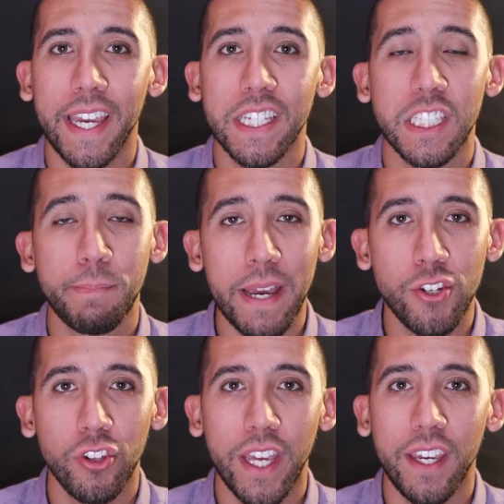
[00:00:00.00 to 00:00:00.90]

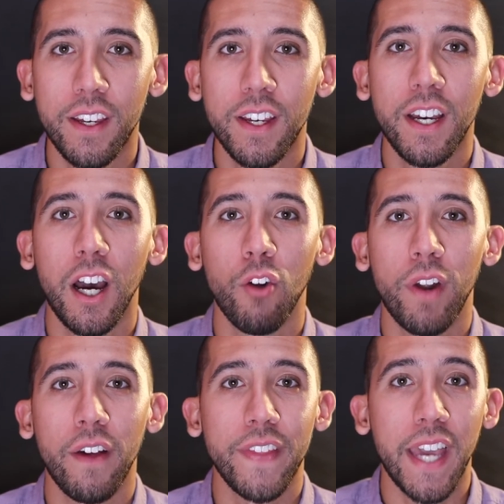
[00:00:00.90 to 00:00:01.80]
especially
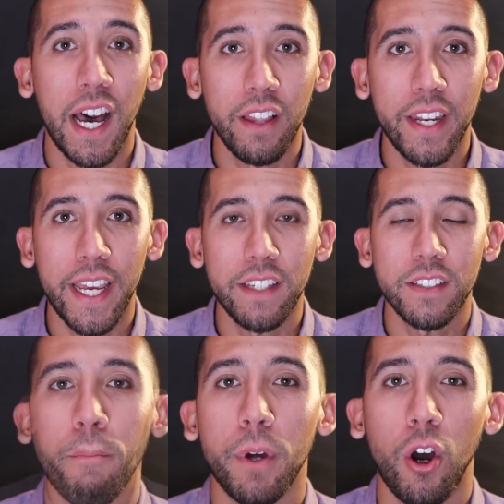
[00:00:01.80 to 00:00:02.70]
around the
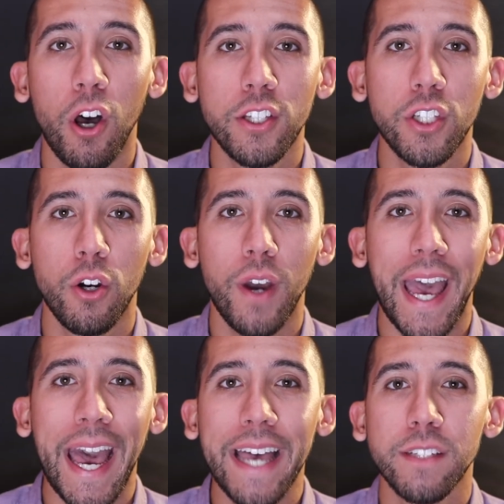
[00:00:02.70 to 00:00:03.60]
holidays. But also,
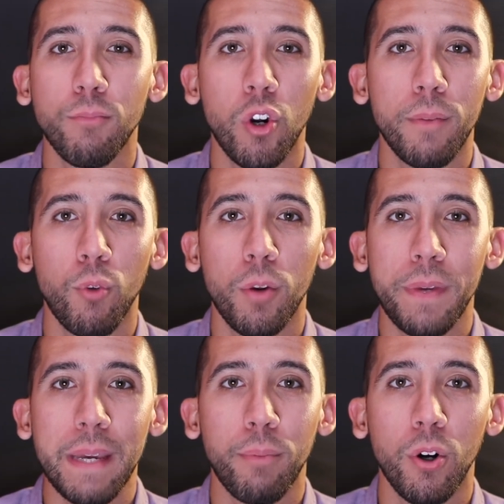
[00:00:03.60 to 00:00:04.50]
as more and more
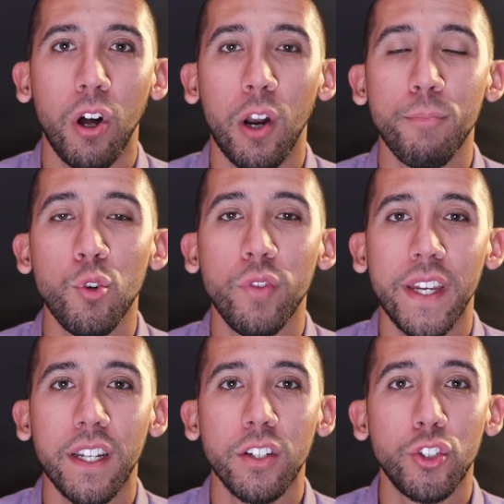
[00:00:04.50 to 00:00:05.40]
people are
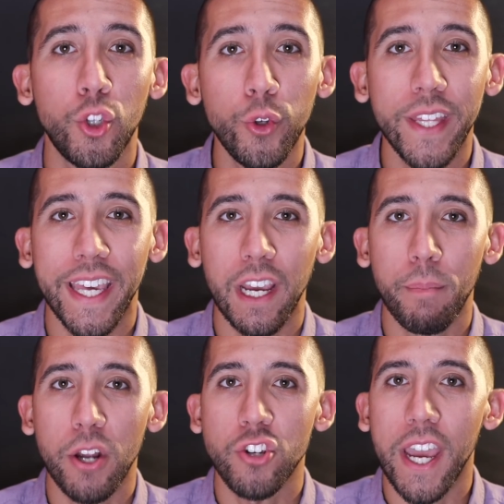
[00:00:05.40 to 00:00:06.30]
moving to the King
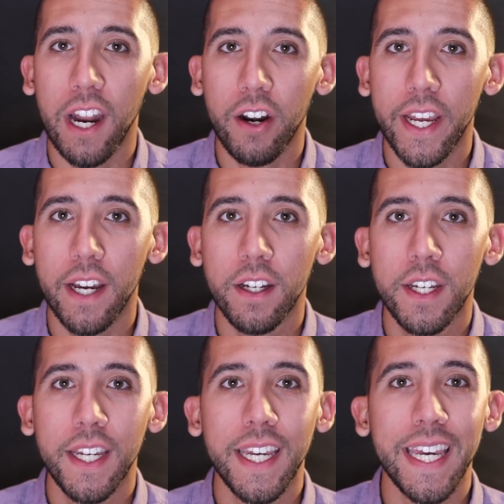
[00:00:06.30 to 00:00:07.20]
of Prussia area,
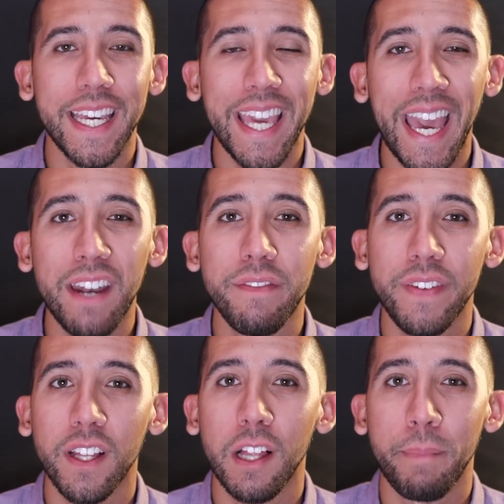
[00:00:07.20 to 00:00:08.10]
it can
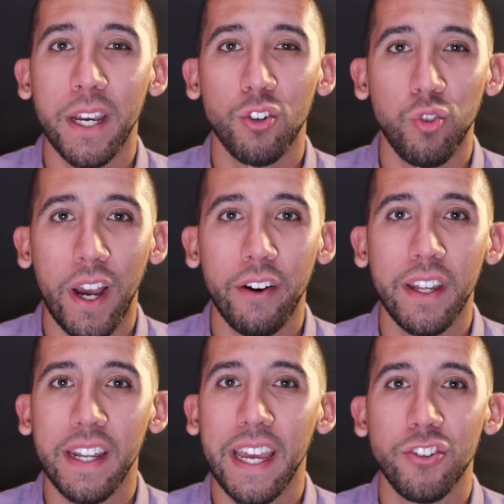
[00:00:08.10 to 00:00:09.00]
feel a bit
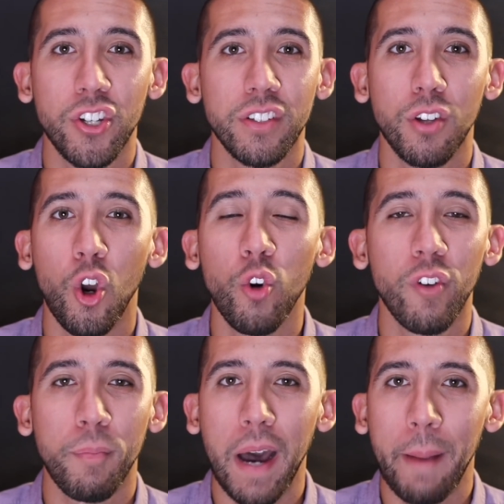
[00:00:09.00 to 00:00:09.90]
crowded and just
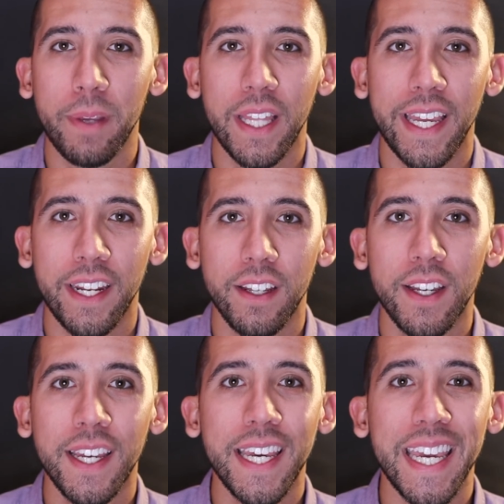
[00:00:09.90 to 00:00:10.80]
overpopulated
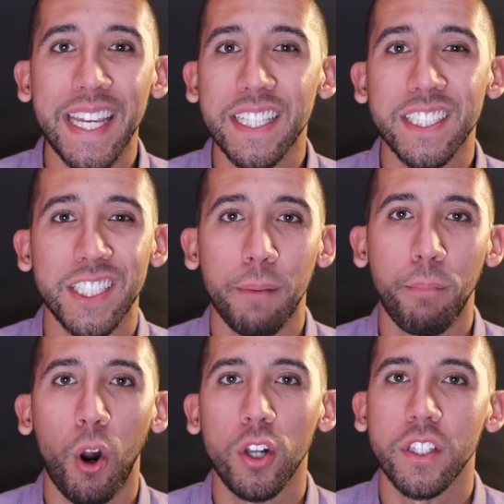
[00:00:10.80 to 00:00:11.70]
in some
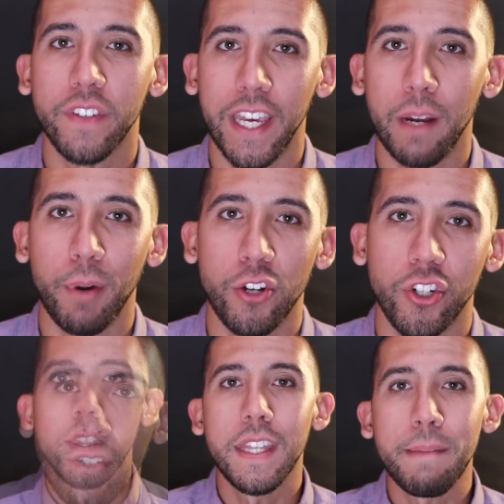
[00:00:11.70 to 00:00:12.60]
parts of King of
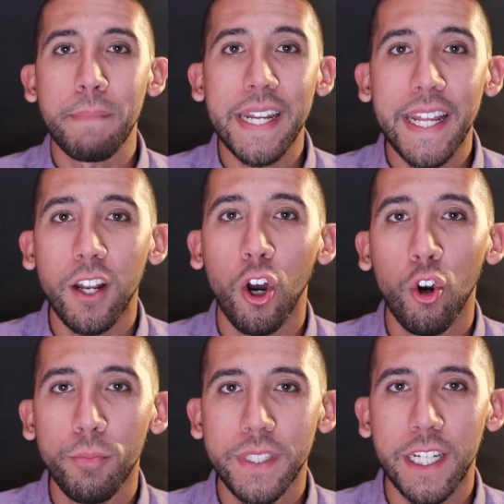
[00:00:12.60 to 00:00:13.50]
Prussia. The median
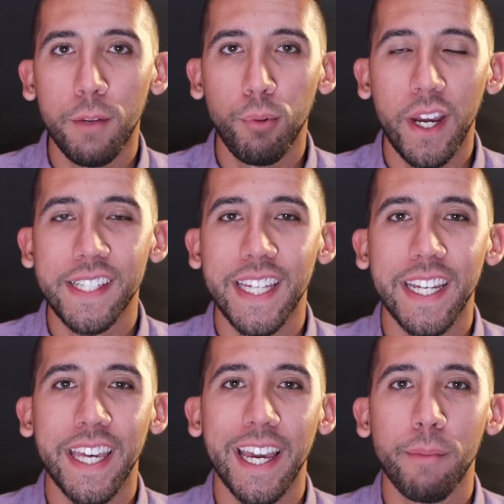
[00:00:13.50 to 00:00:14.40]
home sale price
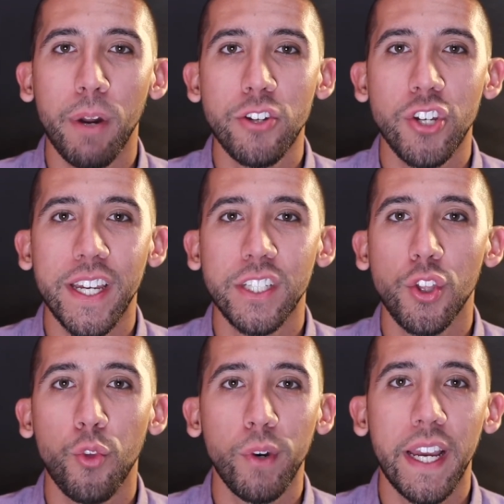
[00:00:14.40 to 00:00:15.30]
in King of Prussia is
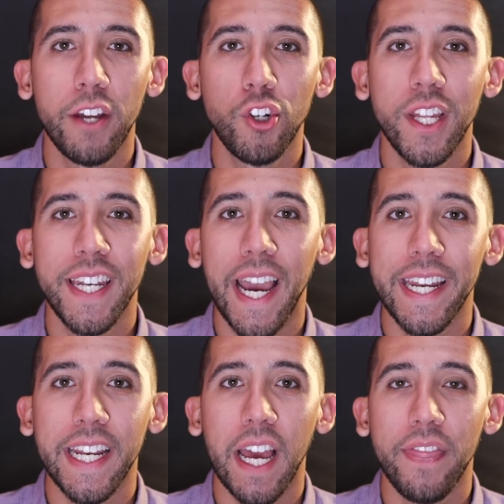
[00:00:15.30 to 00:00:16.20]

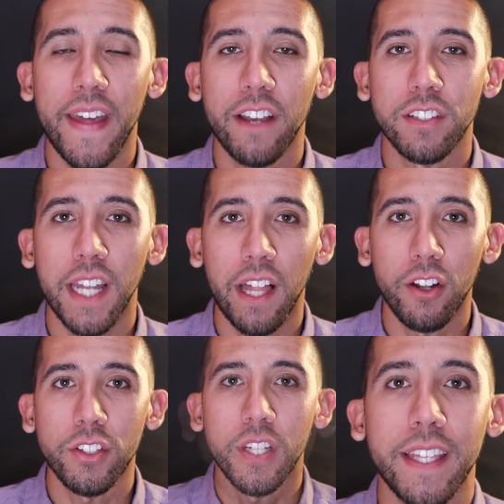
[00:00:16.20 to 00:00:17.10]

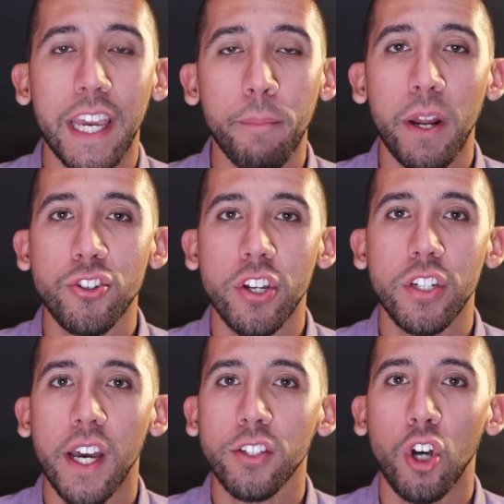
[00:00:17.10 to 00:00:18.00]
$399,000. King of Prussia
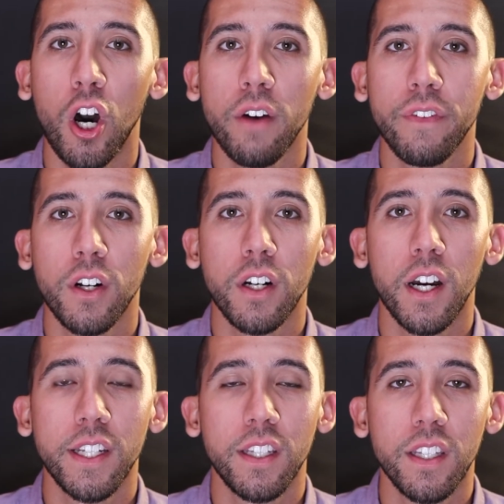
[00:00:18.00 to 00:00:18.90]
does offer
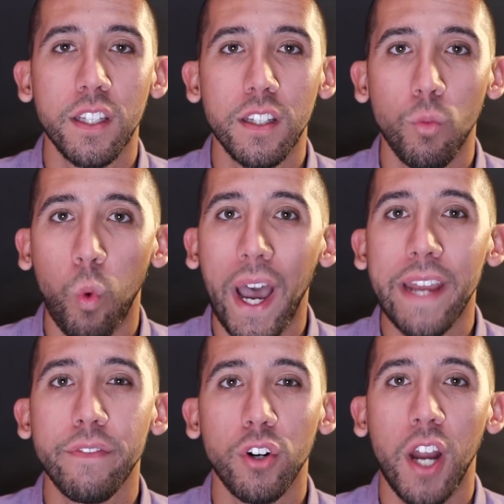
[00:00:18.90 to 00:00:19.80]
a
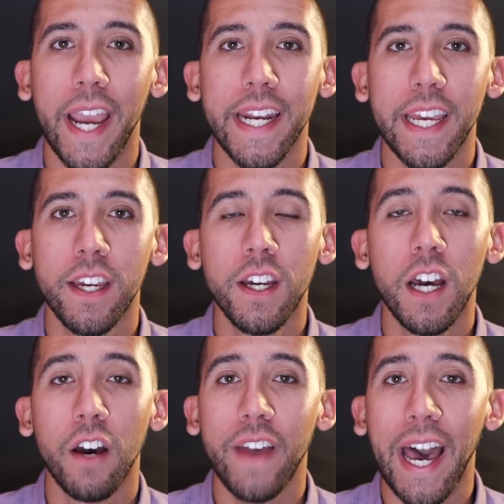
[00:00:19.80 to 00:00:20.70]
wide variety
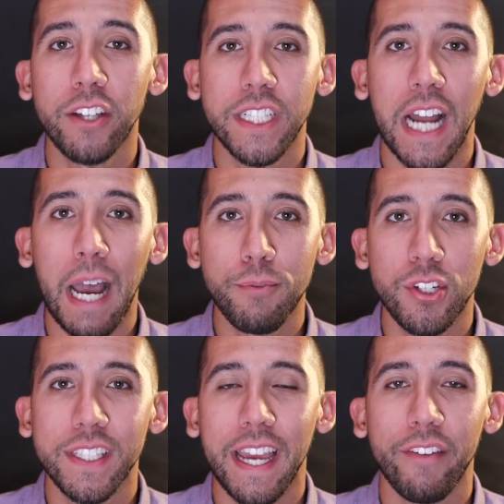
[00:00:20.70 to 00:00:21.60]
of housing
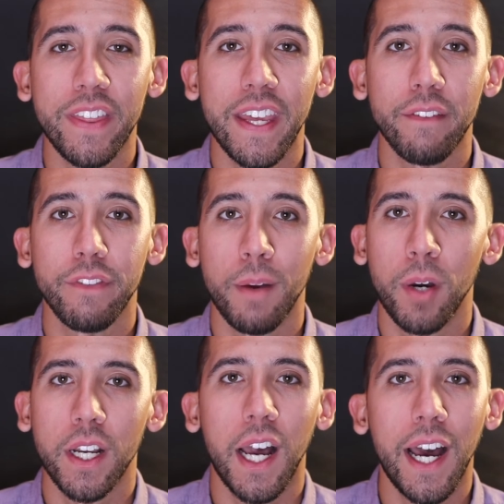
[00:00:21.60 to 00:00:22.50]
options, everything from
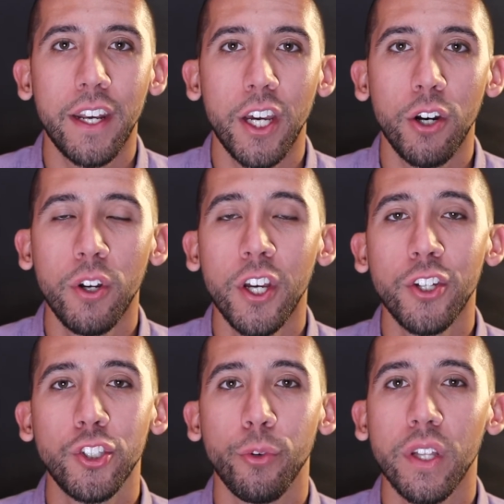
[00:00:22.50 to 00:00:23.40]
a condo
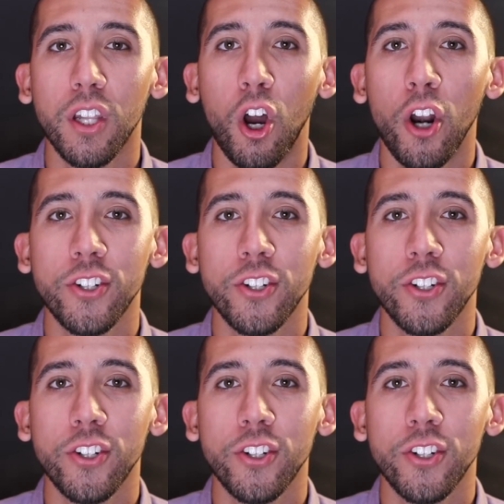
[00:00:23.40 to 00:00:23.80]
to a large